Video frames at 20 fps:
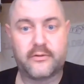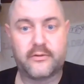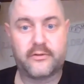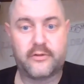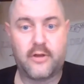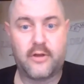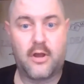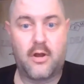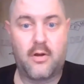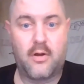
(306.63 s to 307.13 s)

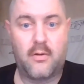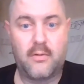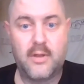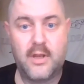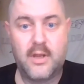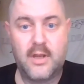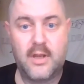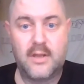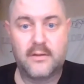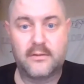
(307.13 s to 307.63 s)
So
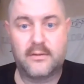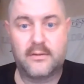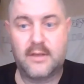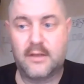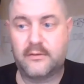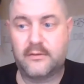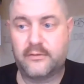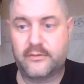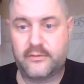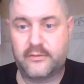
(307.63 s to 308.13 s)

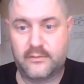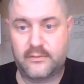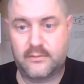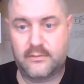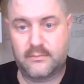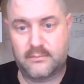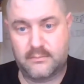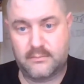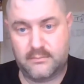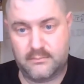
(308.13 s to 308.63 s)
this
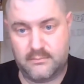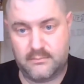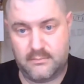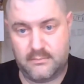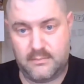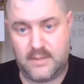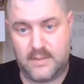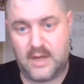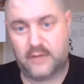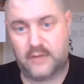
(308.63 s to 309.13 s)

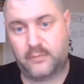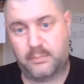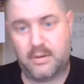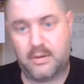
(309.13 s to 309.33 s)
next